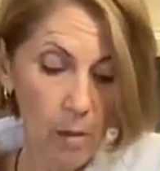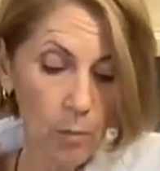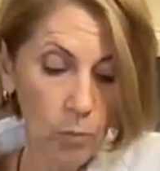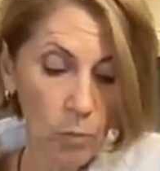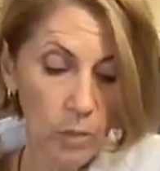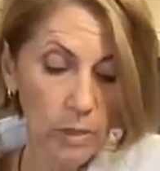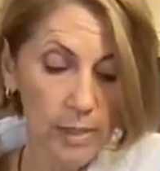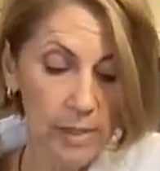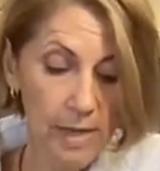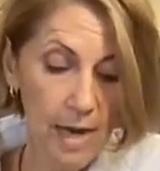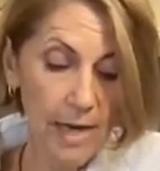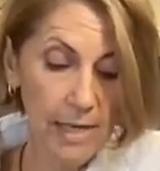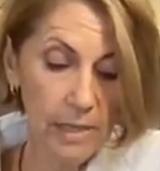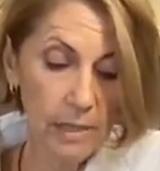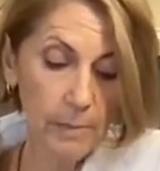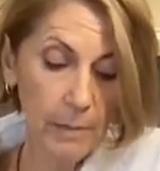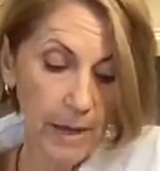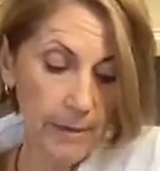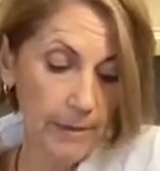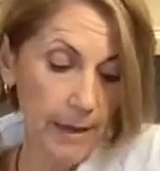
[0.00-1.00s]
What's nice
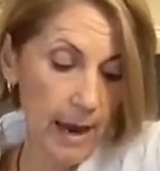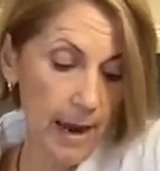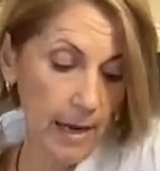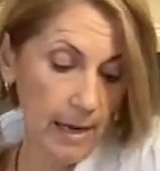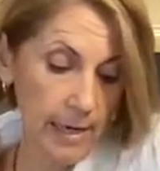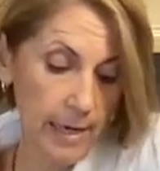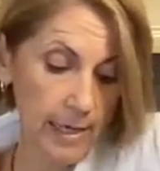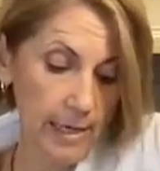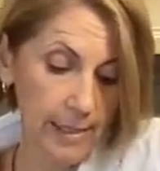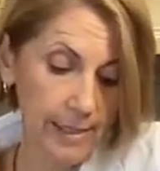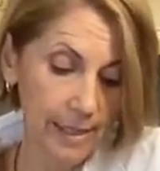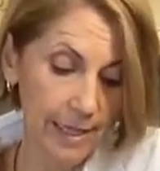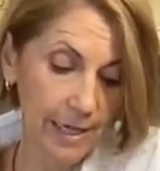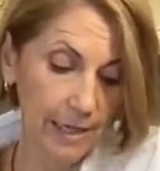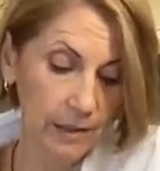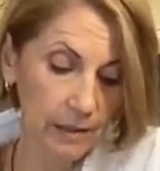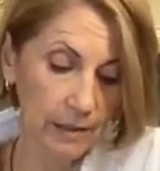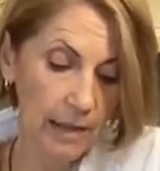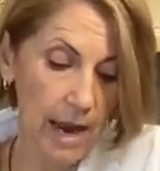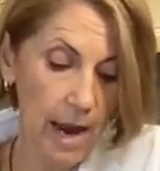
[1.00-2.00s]
about that is
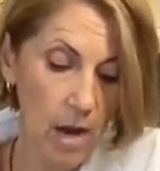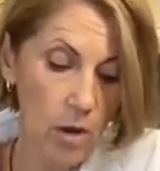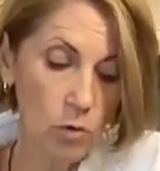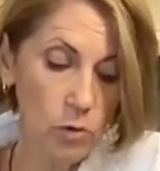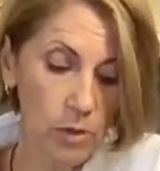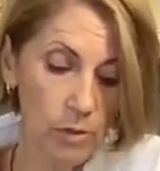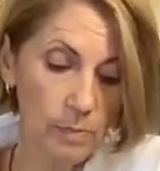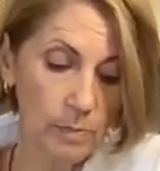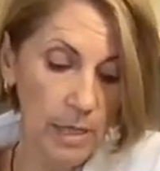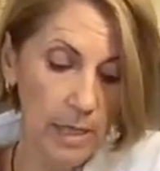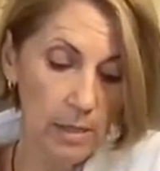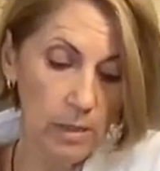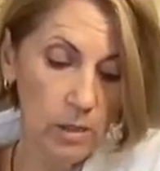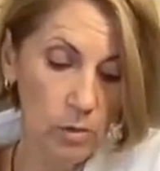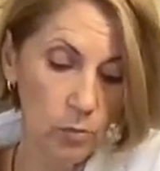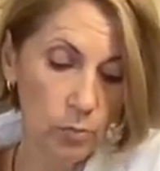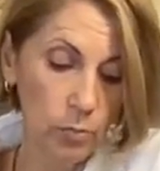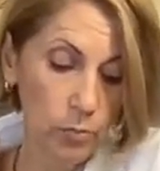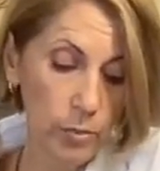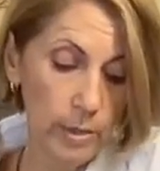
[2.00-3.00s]
it allows me
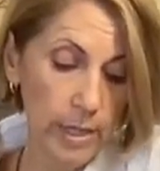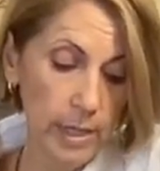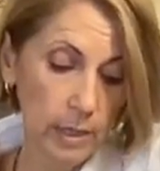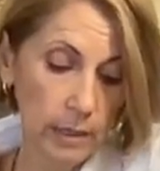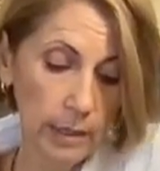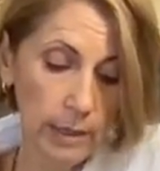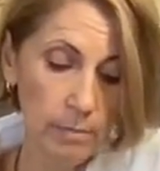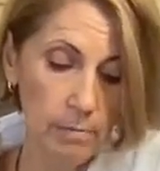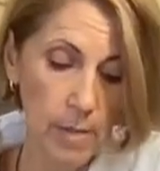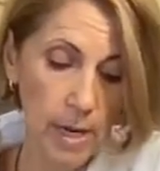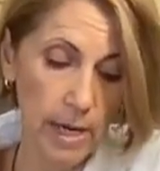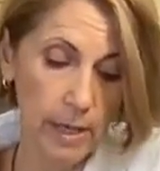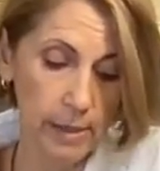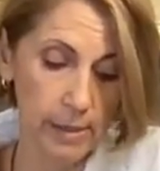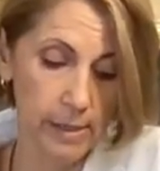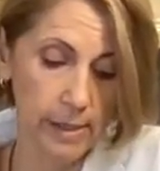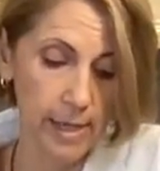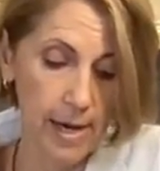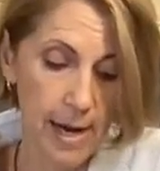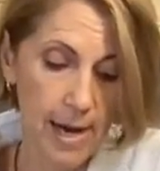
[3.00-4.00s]
to really
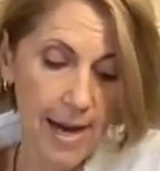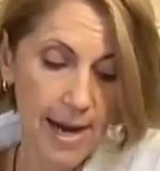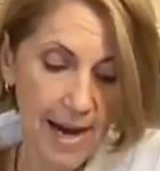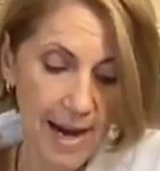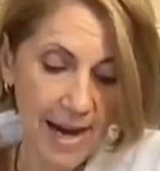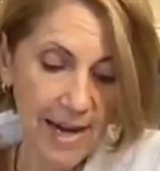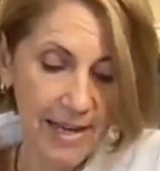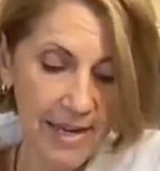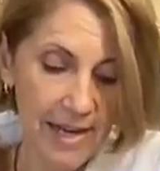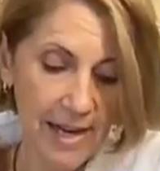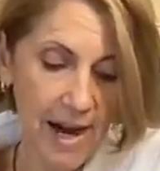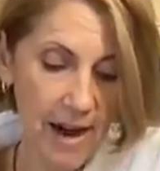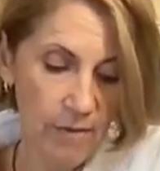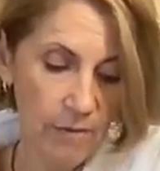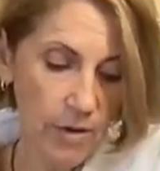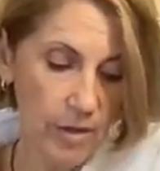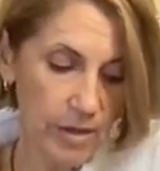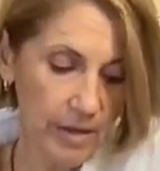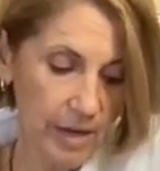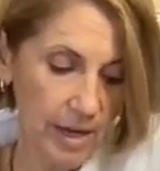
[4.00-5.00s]
mix and get
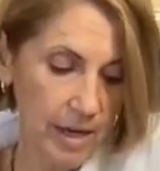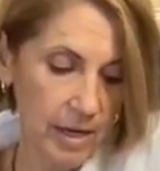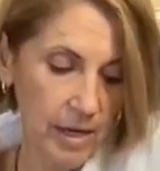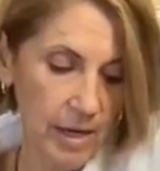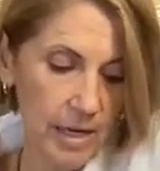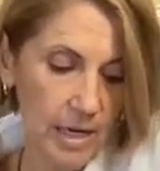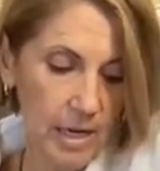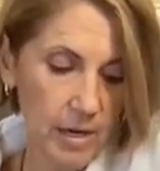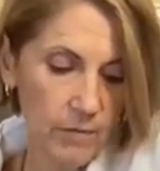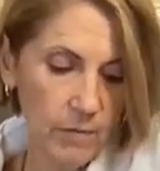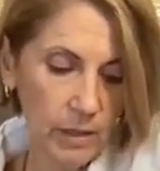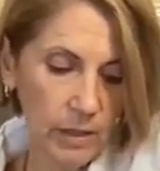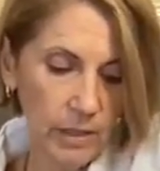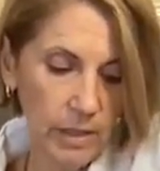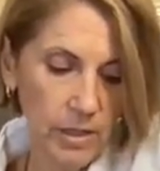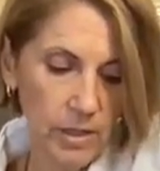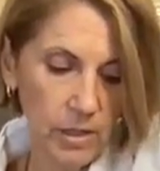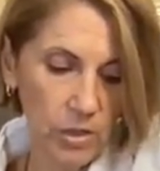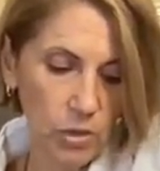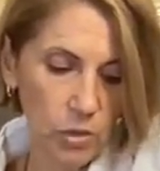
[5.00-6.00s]
everything
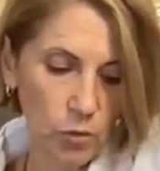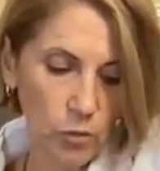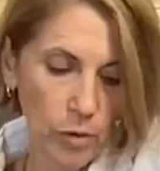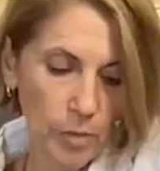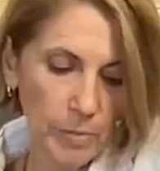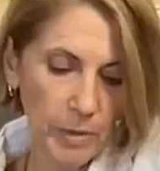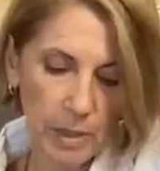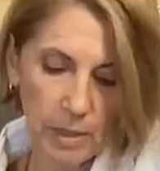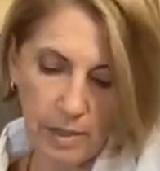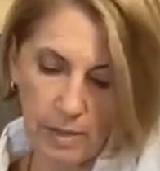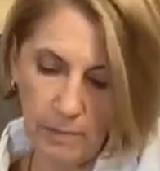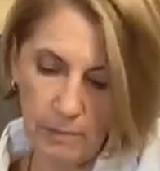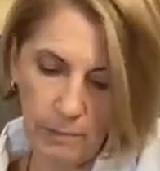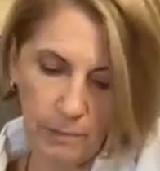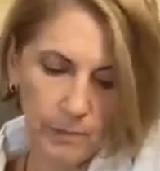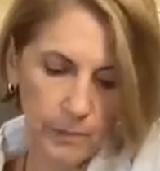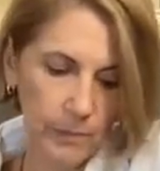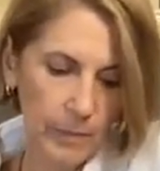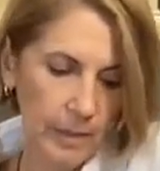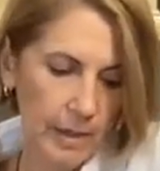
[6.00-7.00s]
evenly distributed
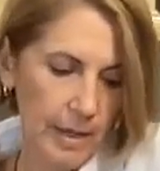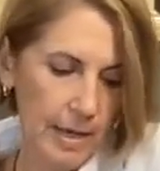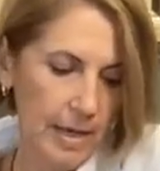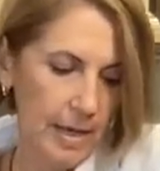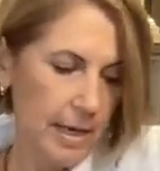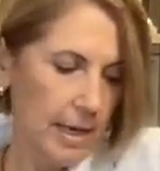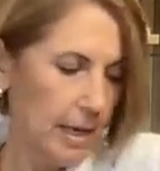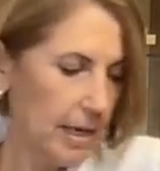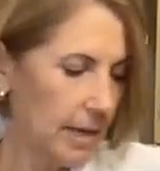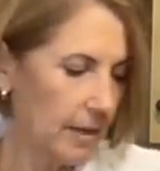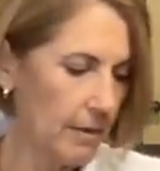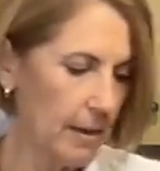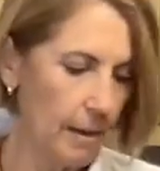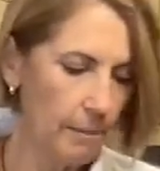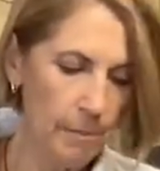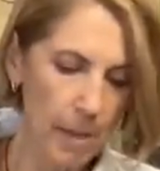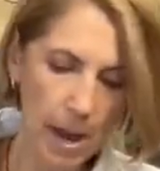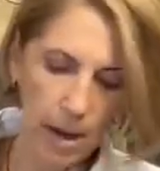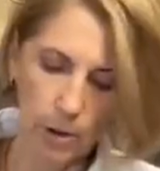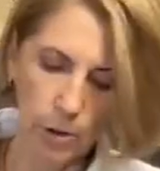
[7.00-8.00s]
in
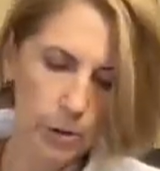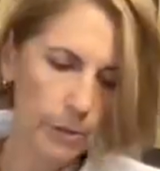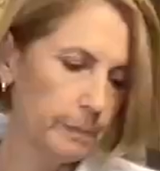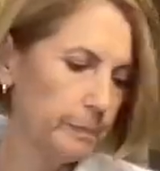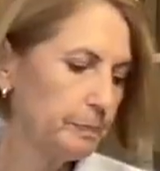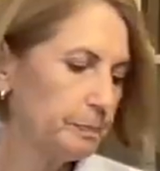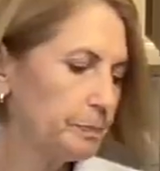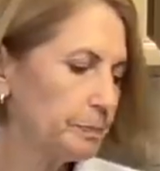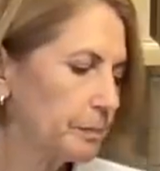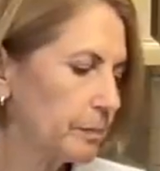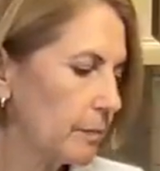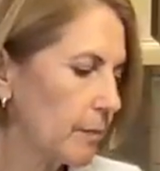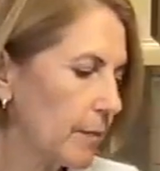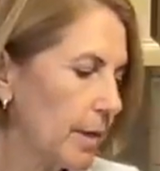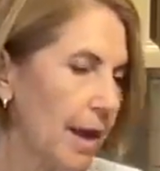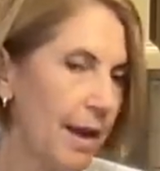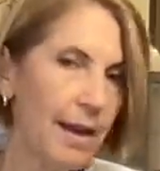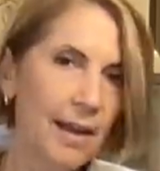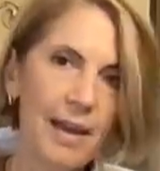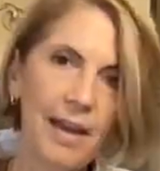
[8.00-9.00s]
that batter.
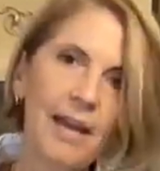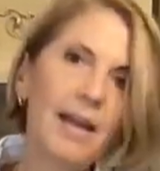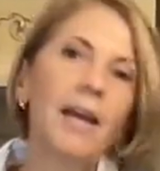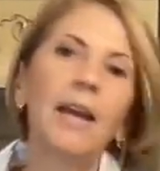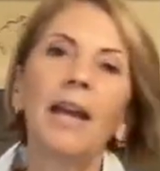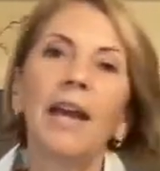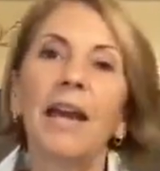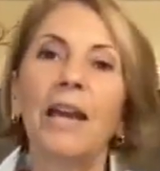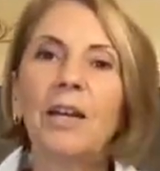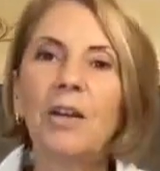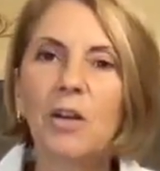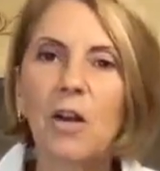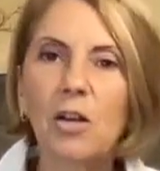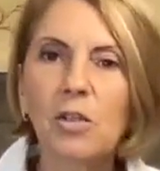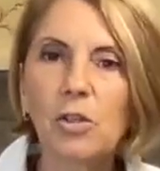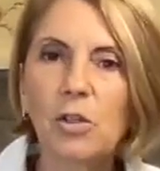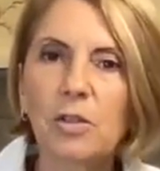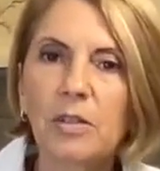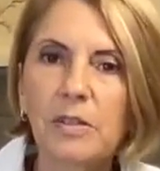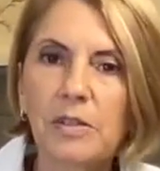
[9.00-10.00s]
And it
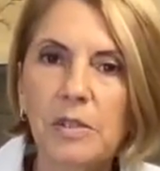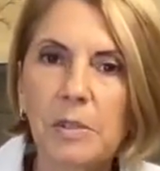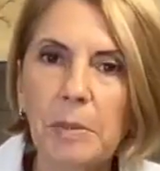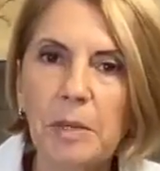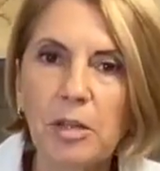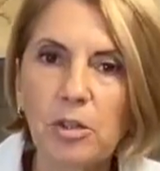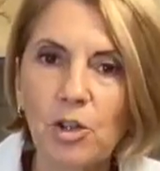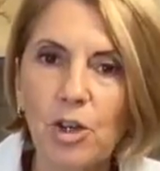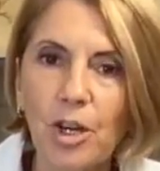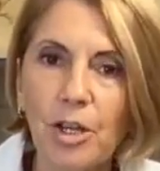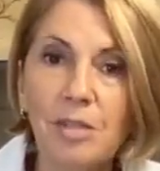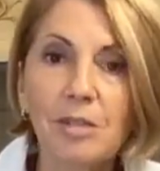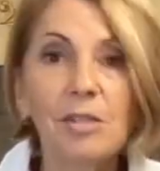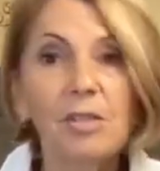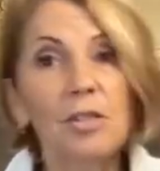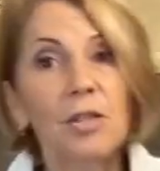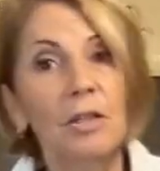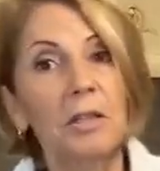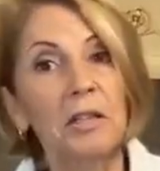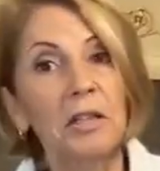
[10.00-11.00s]
also gives me a chance
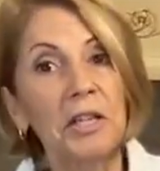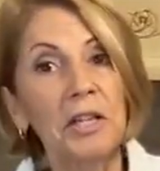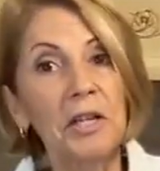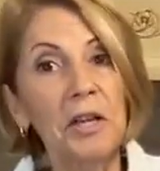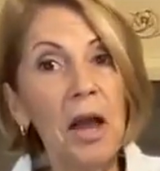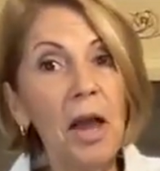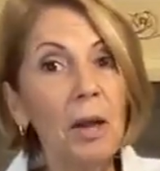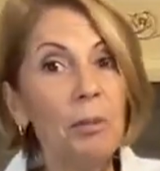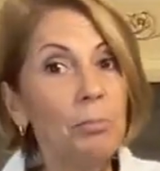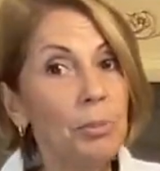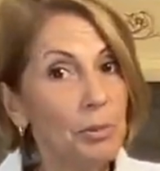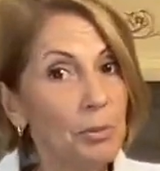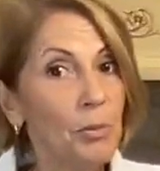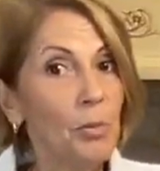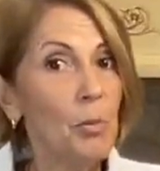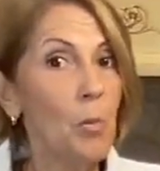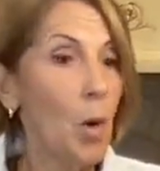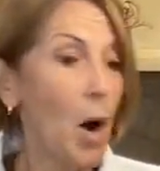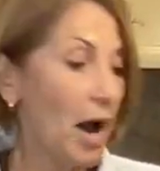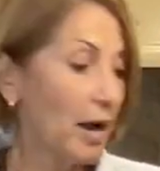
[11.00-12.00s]
to clean up
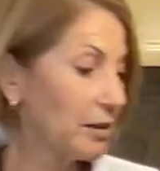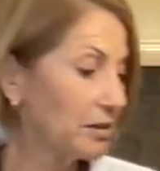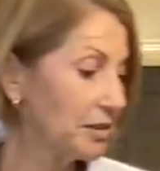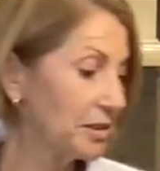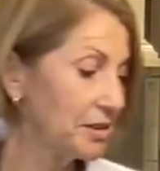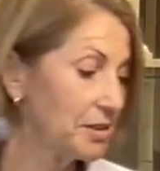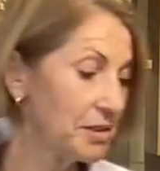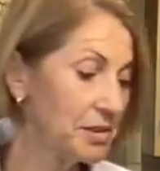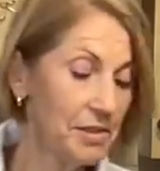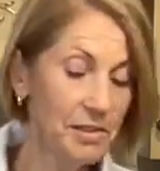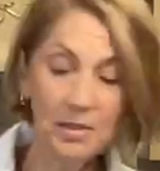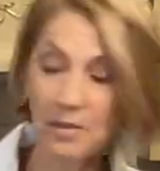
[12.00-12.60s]
while it is